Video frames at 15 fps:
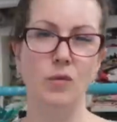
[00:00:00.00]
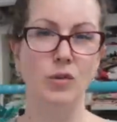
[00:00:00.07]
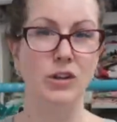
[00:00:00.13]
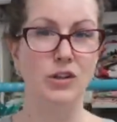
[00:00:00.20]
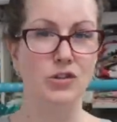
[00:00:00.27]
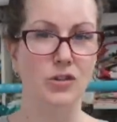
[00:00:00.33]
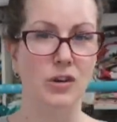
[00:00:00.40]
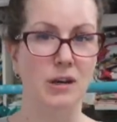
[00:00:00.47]
want
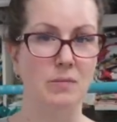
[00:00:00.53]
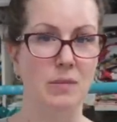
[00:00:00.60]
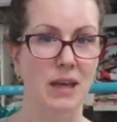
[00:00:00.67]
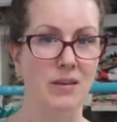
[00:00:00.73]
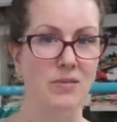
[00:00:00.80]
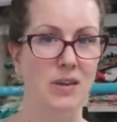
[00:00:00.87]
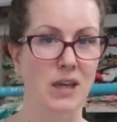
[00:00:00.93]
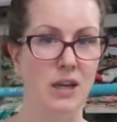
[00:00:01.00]
to try and
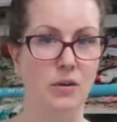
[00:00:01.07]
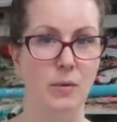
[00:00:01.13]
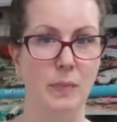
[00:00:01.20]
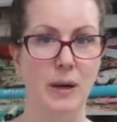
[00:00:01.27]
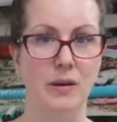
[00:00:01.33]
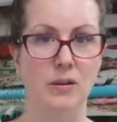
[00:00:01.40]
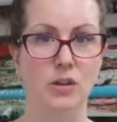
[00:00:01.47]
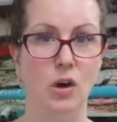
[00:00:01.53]
make a video
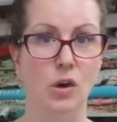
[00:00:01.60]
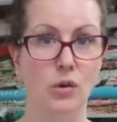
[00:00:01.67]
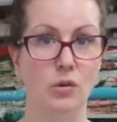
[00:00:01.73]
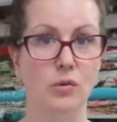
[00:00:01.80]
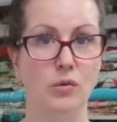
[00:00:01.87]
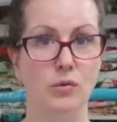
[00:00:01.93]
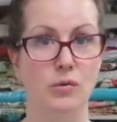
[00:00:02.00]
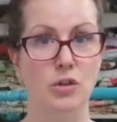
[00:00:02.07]
about the
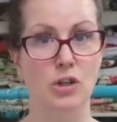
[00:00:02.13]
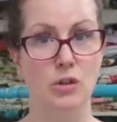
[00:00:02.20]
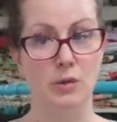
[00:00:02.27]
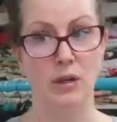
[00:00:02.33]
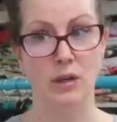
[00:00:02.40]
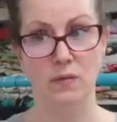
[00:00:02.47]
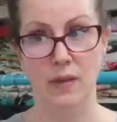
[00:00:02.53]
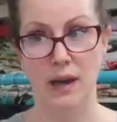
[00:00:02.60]
whole
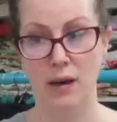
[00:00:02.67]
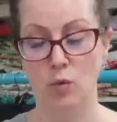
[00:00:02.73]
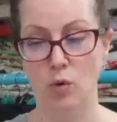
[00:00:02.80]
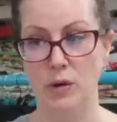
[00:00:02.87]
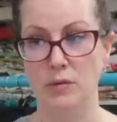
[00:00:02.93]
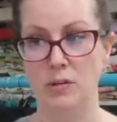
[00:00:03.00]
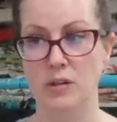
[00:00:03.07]
doing of that one,